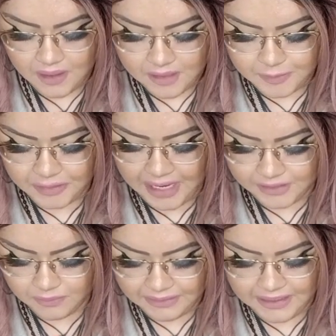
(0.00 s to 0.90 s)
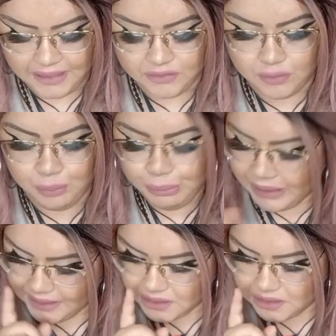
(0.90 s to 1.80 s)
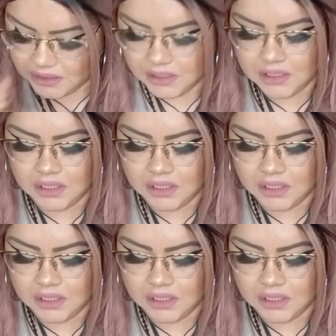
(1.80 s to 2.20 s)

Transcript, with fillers: This person has somebody else, but